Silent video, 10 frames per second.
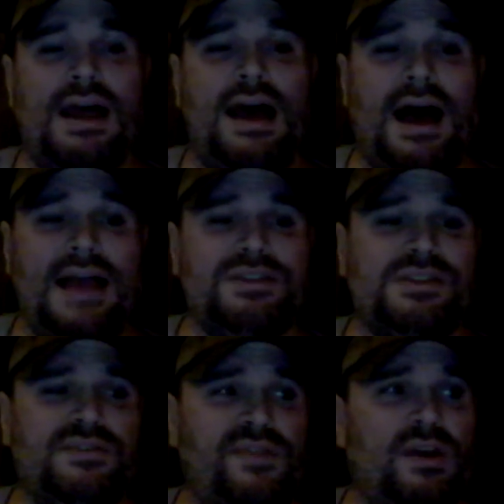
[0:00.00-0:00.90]
I
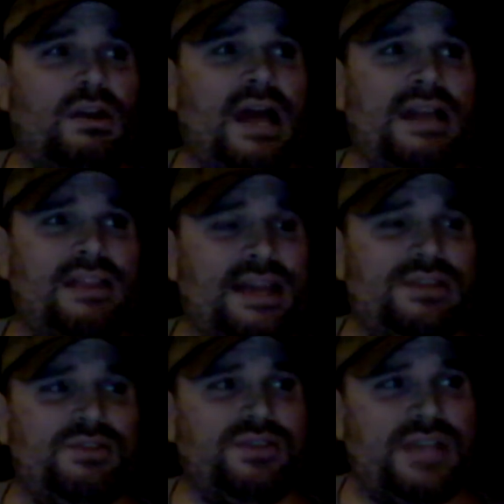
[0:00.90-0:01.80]
just feel like
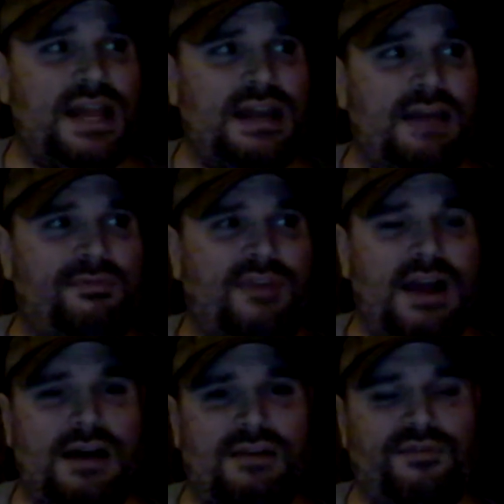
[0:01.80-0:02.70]
things are setting up
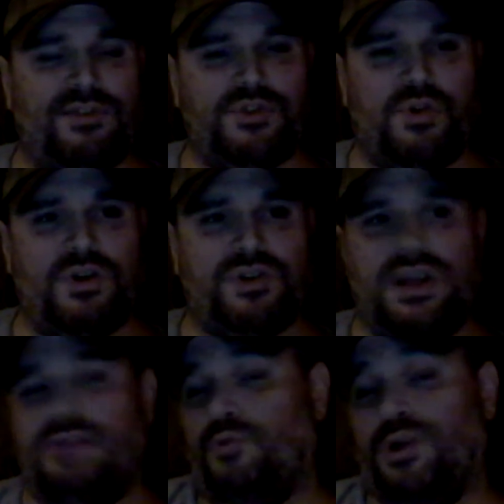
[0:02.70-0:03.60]
for
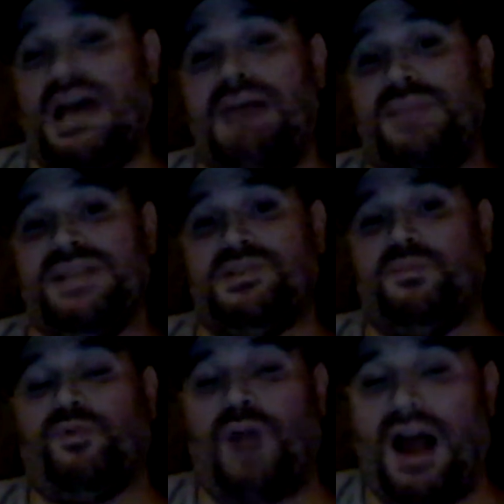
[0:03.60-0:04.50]
Georgia. Will I be
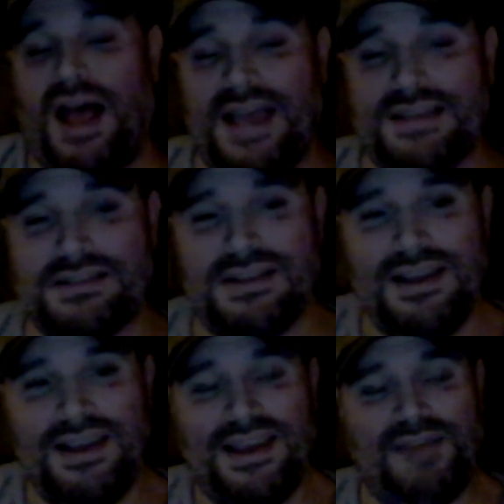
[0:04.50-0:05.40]
surprised
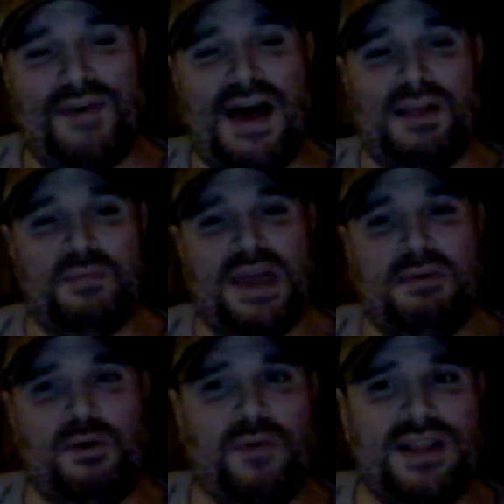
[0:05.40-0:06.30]
if
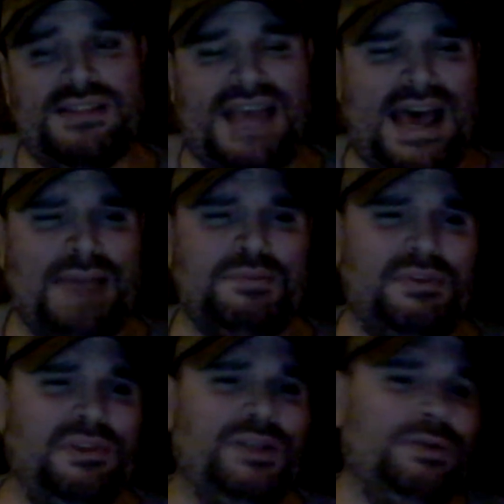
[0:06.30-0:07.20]
Alabama wins?
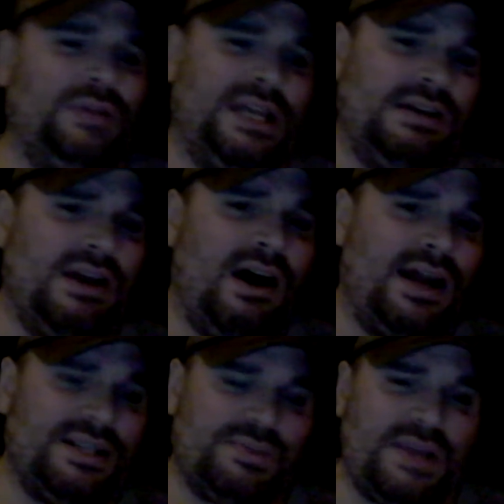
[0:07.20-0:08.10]
Absolutely
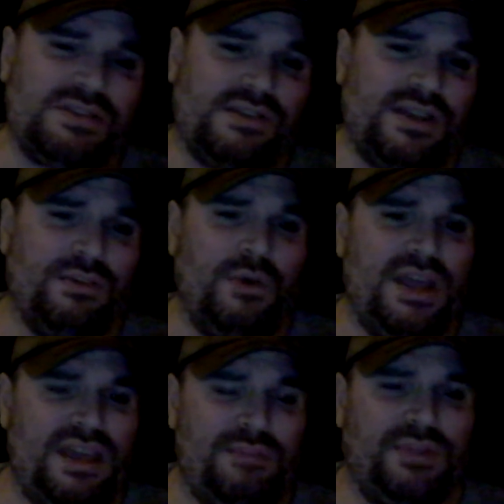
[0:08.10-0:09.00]
not, especially the
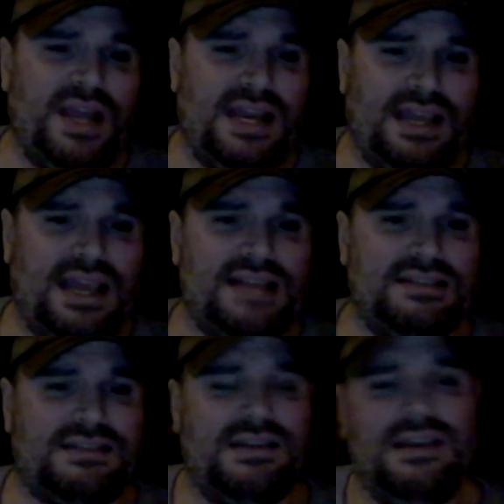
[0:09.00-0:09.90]
way they played
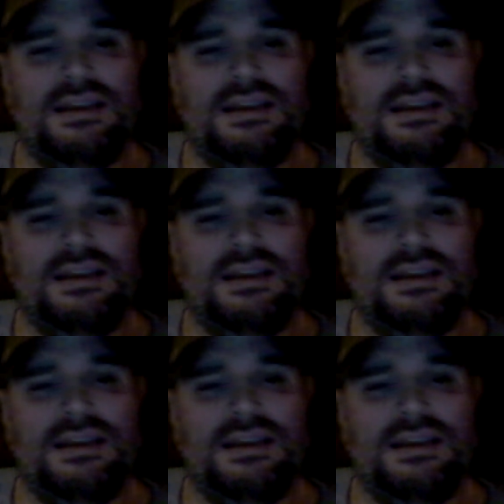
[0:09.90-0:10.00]
against